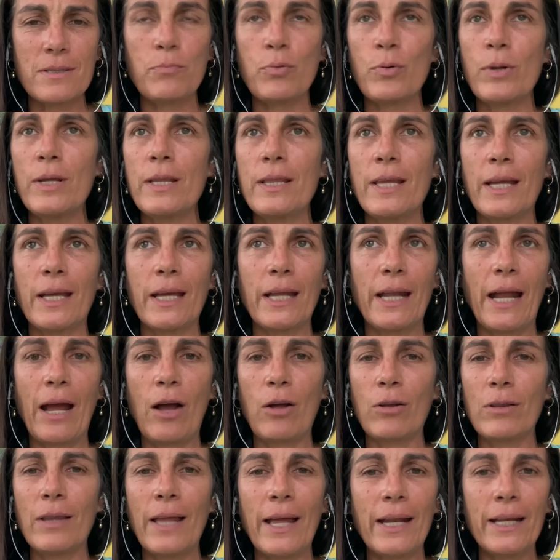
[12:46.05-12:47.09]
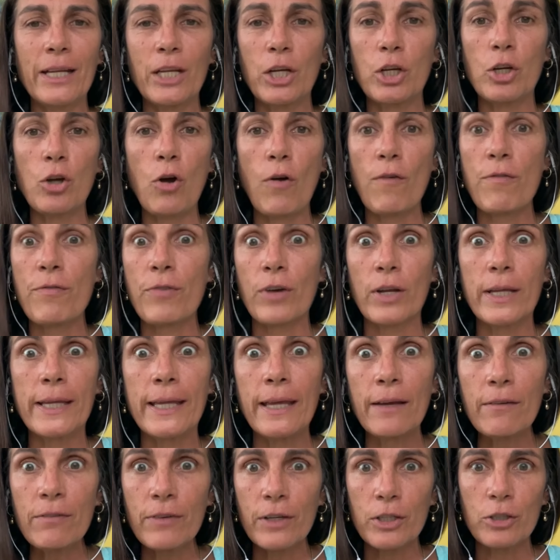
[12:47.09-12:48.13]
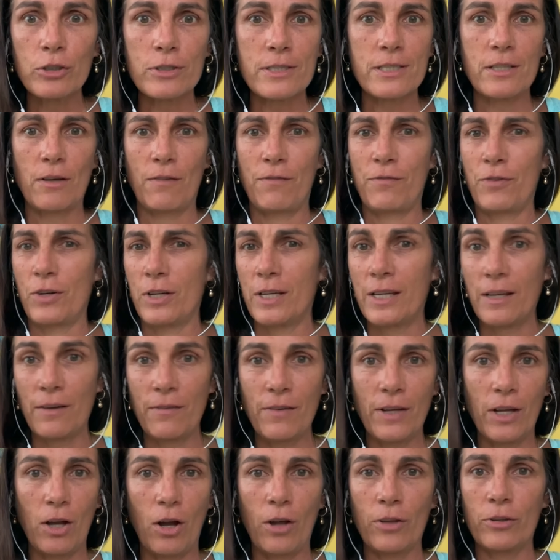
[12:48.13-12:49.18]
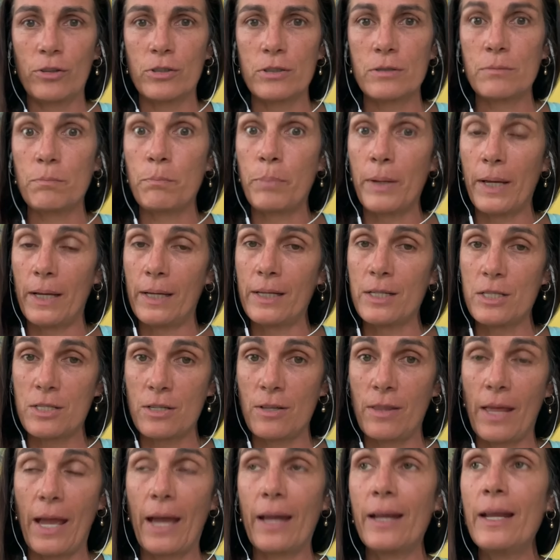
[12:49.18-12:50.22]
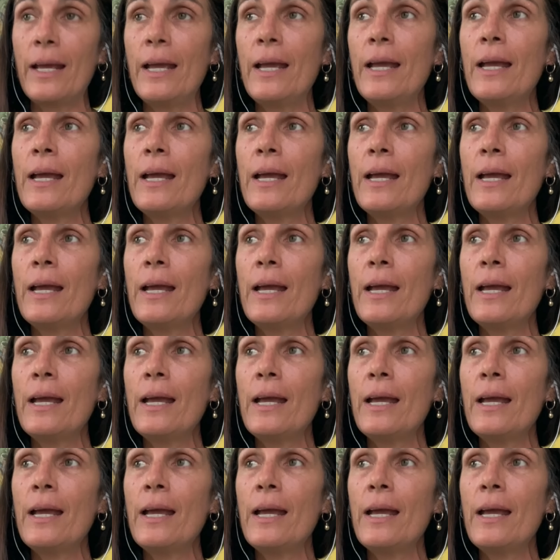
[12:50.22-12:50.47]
breathing it out, letting it go, forgiving yourself, forgiving others, big into that.